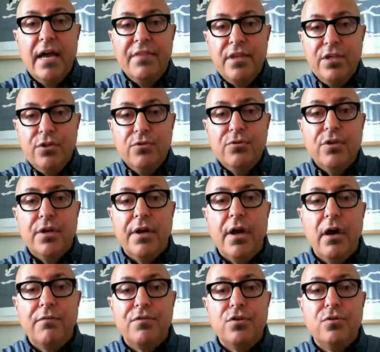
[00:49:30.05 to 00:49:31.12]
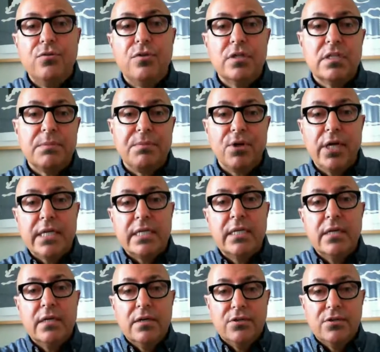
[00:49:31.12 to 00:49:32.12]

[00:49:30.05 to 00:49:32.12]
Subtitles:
and the union of 2 disparate